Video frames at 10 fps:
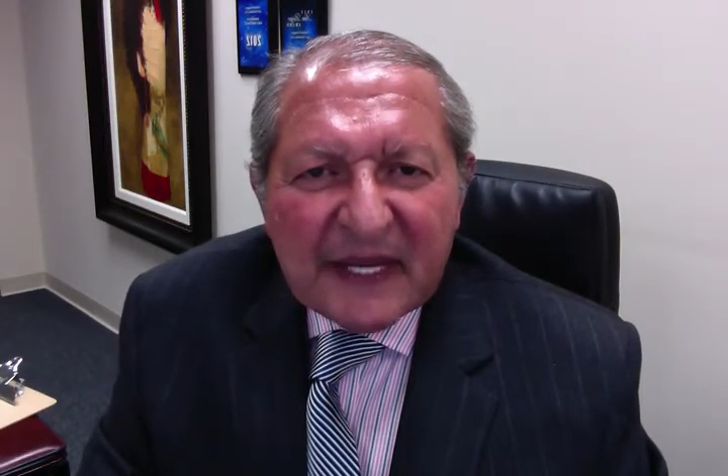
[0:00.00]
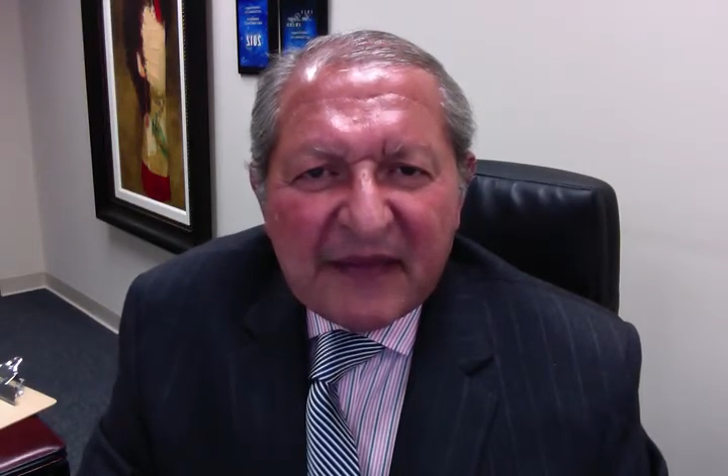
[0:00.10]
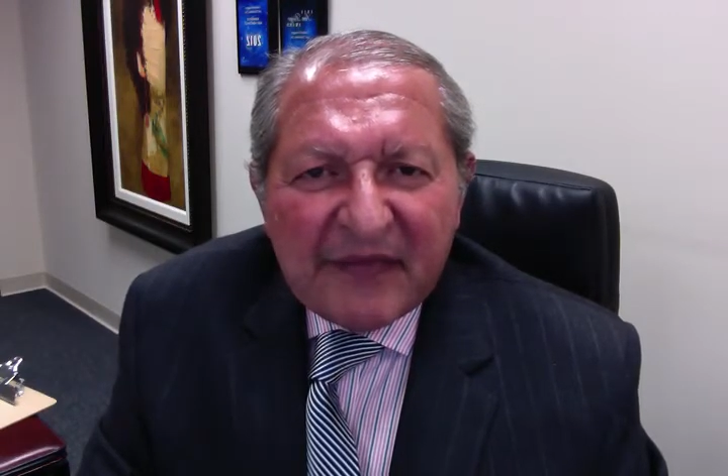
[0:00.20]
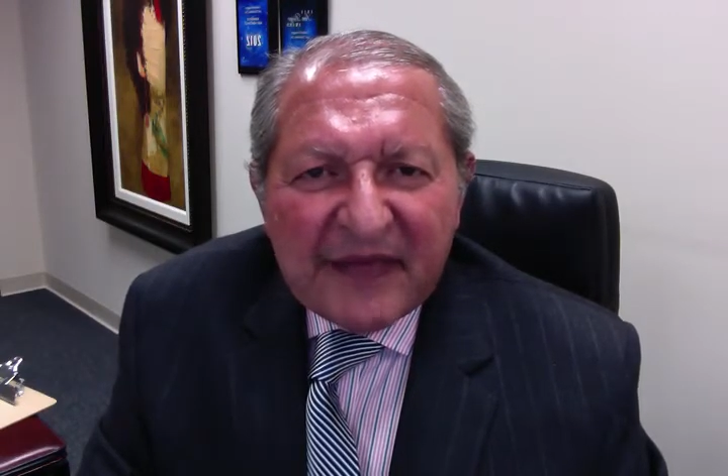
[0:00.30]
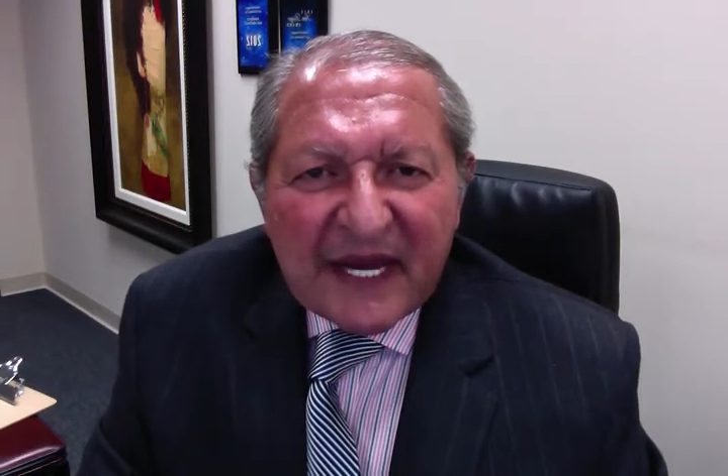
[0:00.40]

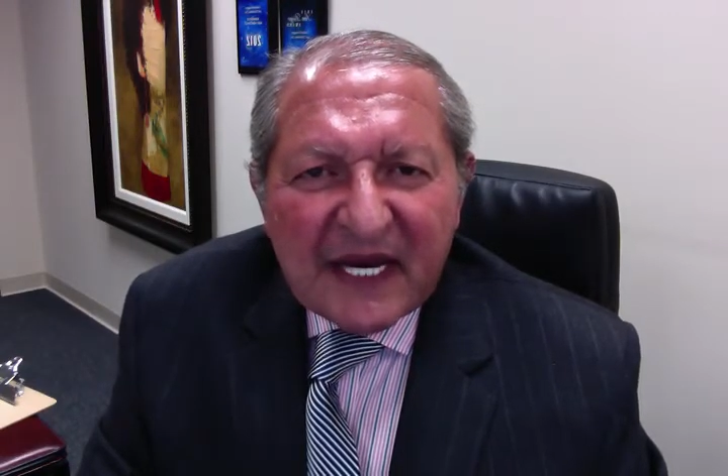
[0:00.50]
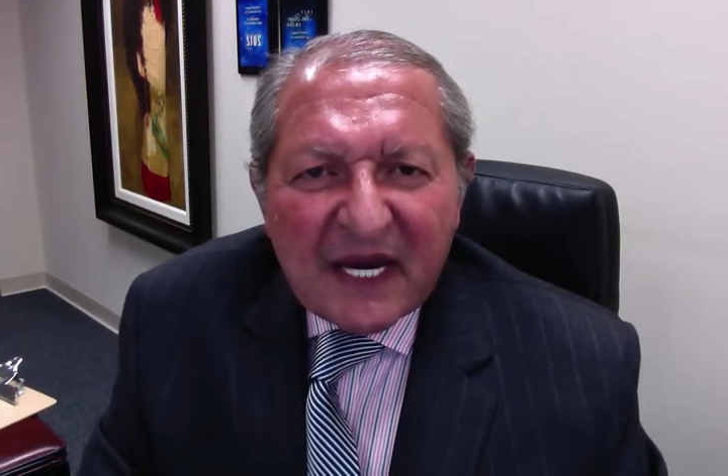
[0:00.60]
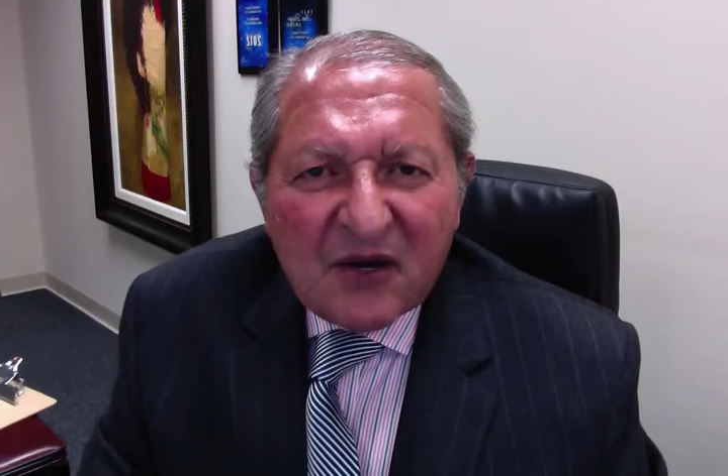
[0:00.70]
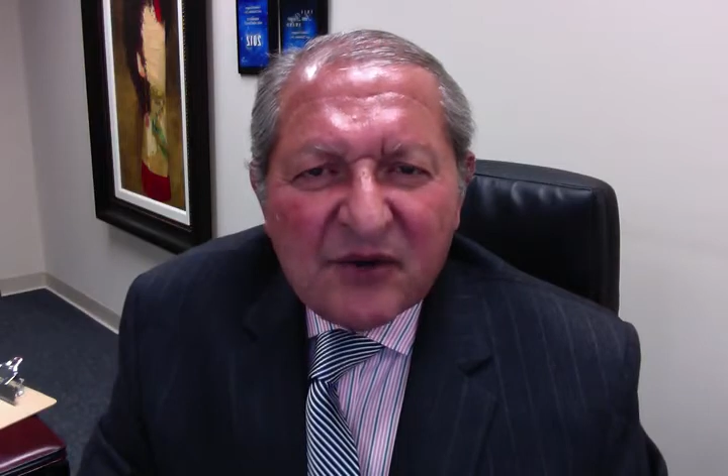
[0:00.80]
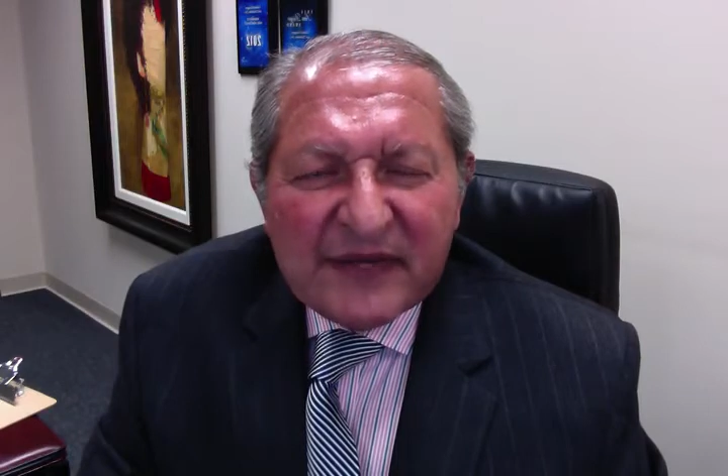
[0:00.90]
and they
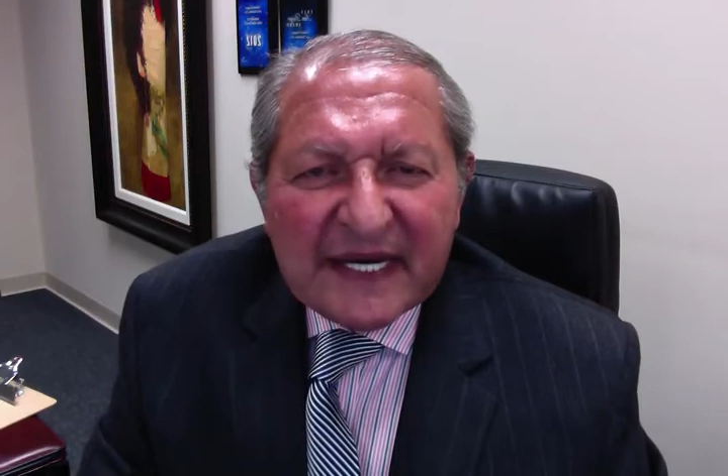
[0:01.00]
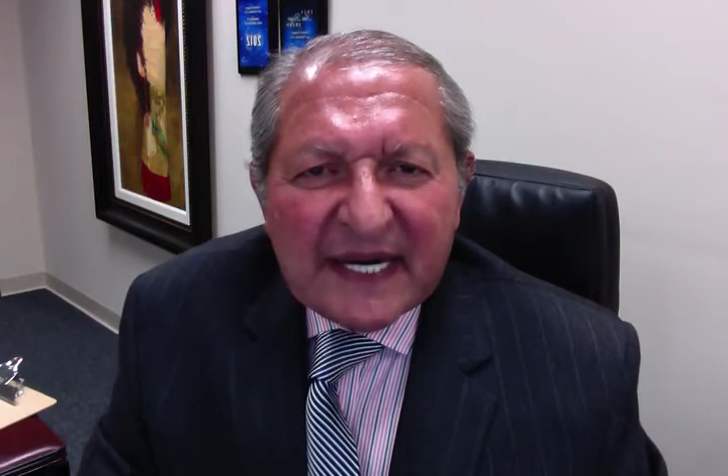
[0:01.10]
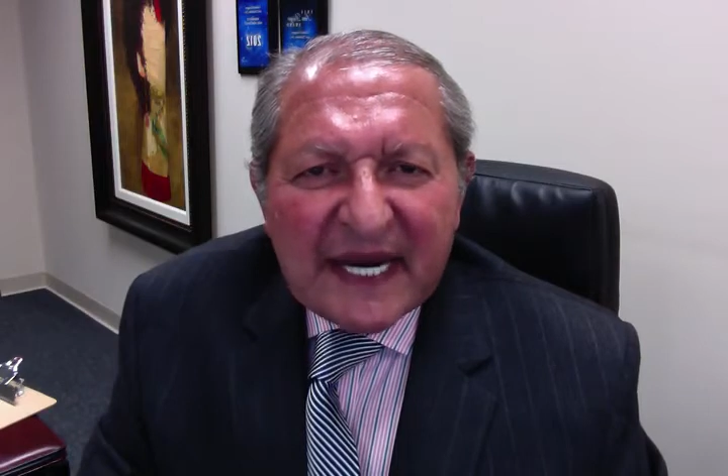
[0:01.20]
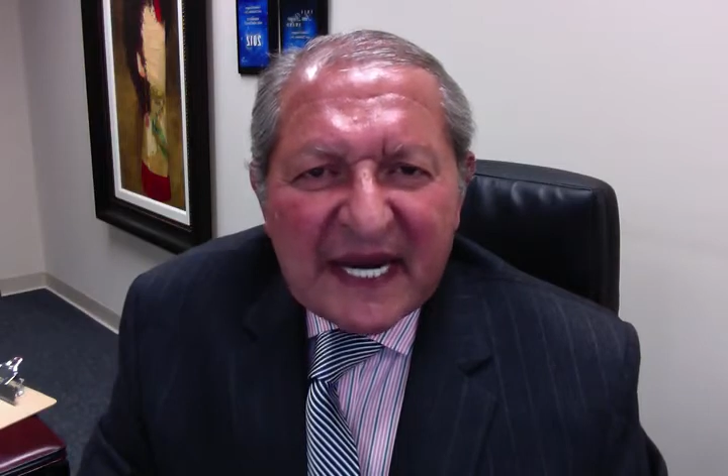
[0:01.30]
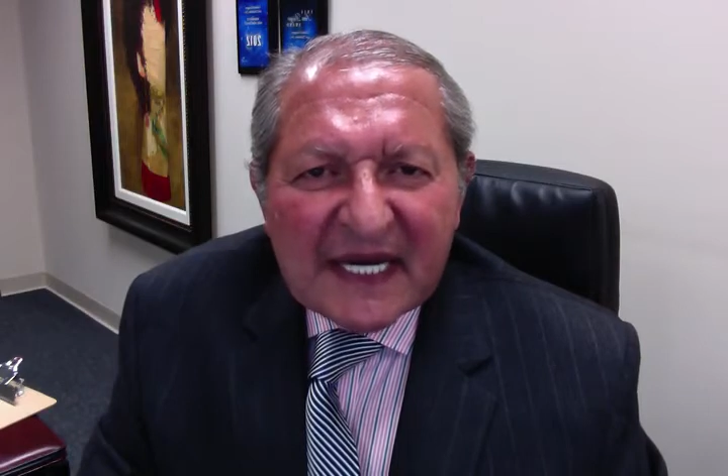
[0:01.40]
go and
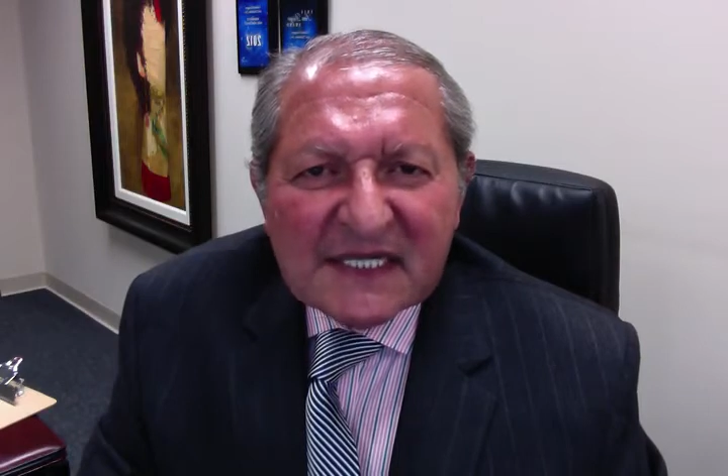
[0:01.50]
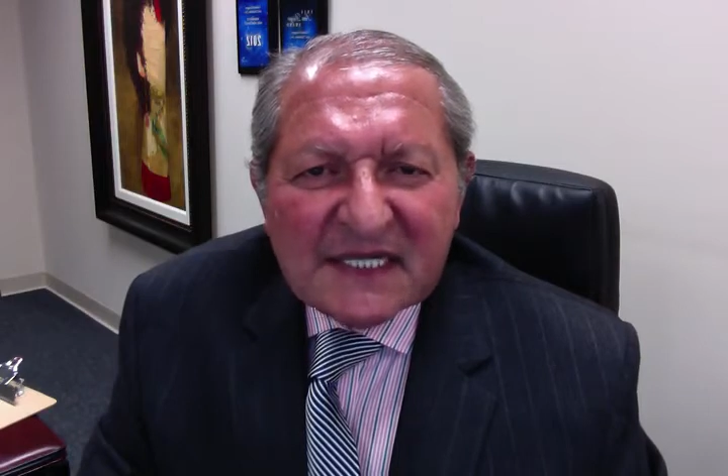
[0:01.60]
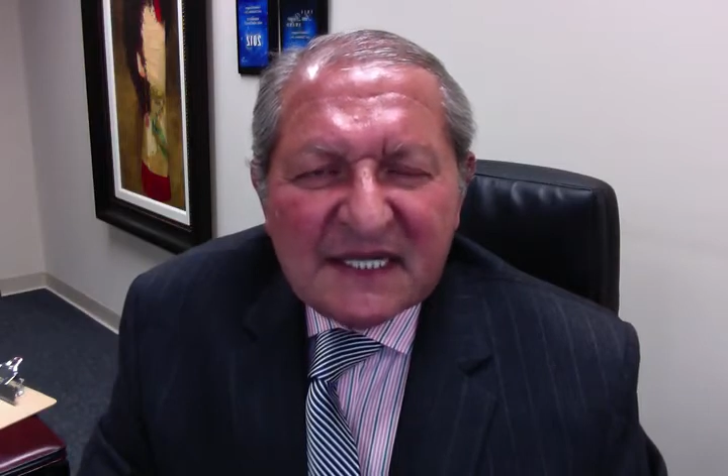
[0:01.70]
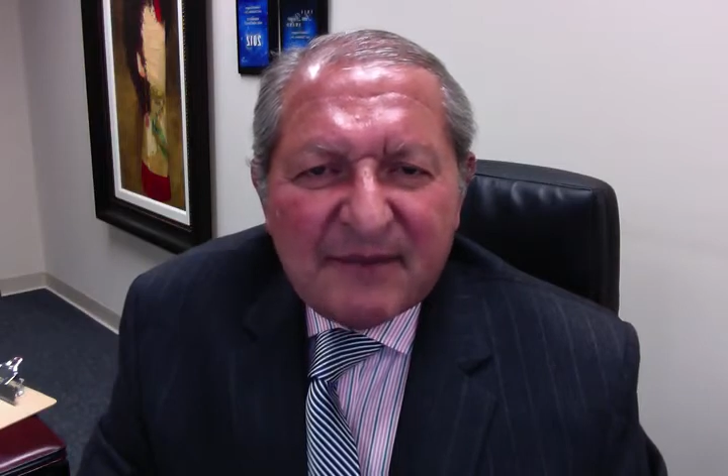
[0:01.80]
then ask